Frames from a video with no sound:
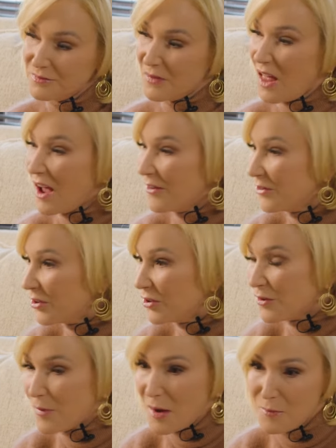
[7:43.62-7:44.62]
life, due
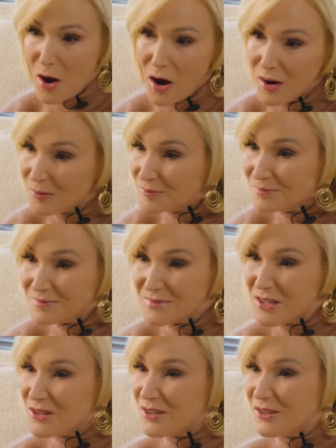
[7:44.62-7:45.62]
to my mom,
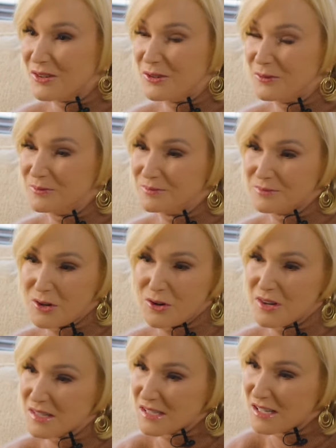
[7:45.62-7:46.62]
due to or
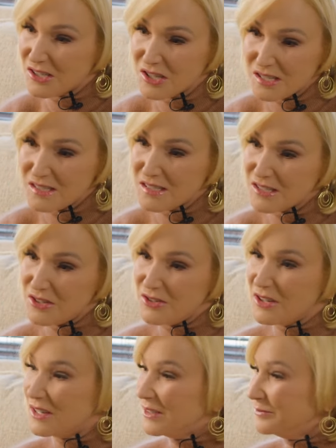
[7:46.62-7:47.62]
decisions, due
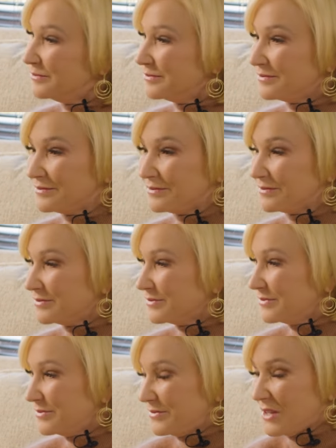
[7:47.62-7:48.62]
to
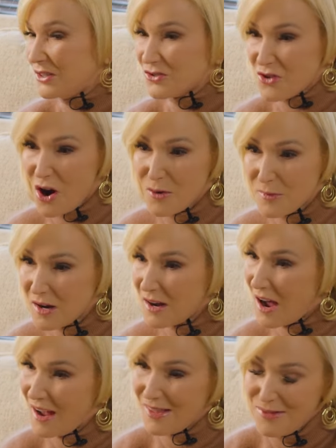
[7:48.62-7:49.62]
the trauma,
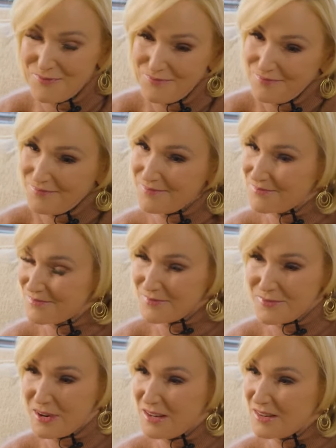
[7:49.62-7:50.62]

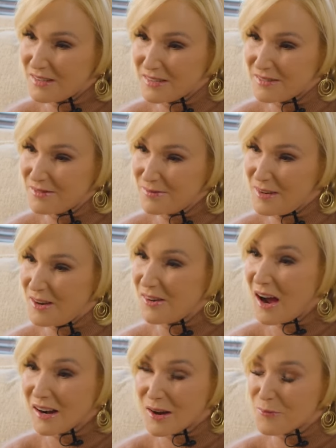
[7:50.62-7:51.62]
we just, you know,
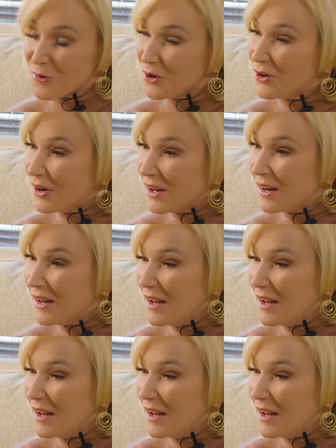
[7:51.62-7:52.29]
got uprooted.